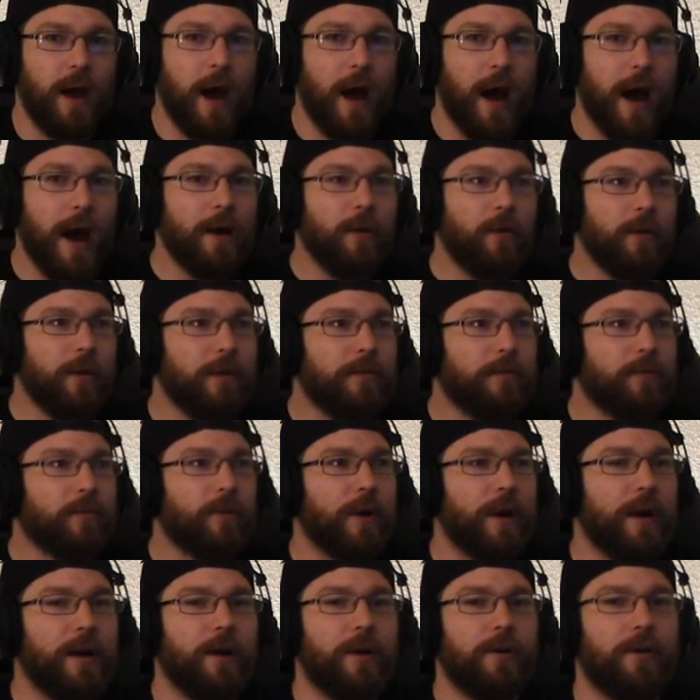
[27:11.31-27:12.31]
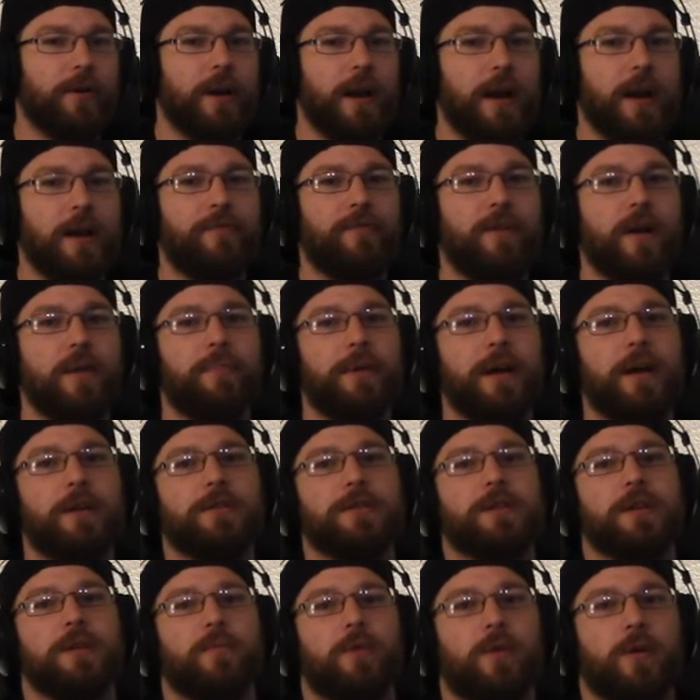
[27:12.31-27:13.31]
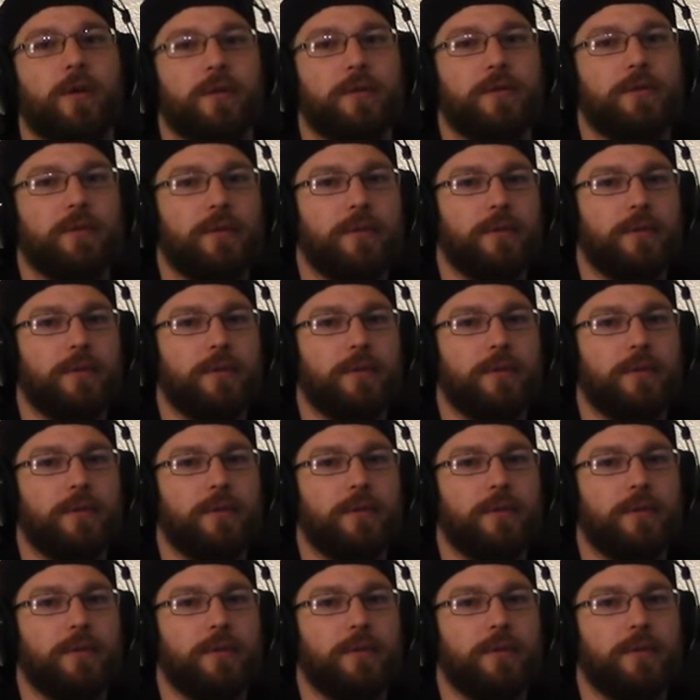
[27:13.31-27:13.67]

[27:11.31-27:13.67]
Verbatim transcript: I don't even weigh 185 pounds anymore.